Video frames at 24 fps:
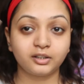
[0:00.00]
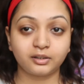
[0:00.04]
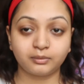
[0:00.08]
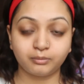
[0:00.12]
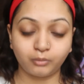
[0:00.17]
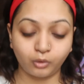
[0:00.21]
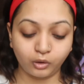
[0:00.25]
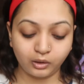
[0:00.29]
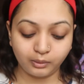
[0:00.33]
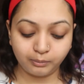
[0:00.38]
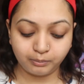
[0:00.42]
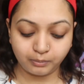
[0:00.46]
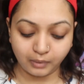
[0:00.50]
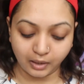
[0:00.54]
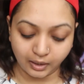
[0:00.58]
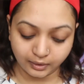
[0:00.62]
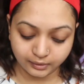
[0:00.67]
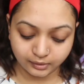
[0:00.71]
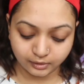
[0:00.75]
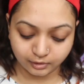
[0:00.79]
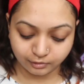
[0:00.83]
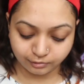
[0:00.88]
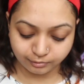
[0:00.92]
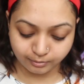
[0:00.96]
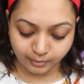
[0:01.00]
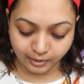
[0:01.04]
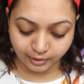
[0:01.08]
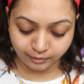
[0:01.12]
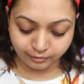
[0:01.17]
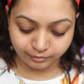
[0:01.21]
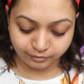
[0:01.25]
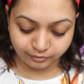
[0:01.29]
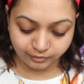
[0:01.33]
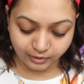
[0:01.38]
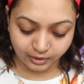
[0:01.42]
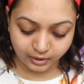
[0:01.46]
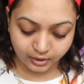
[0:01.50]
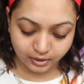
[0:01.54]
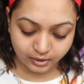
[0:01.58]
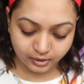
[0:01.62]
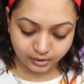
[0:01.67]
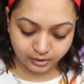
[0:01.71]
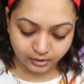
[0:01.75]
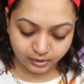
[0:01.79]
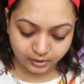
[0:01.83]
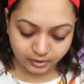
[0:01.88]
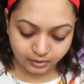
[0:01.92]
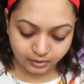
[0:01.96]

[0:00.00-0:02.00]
small parts of my face.